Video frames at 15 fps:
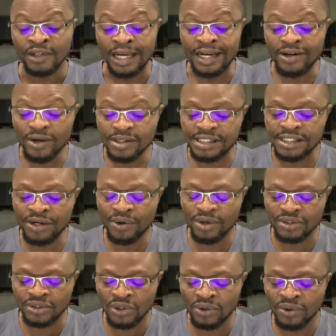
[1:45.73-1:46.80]
It's not
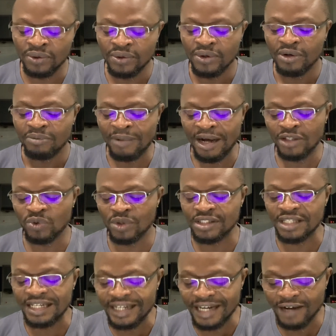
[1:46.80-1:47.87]
serious, though, but it
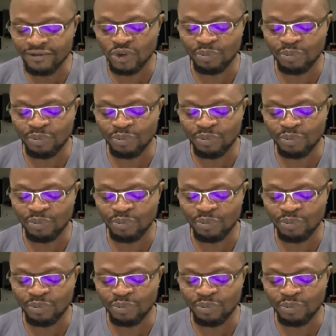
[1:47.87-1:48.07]
was enough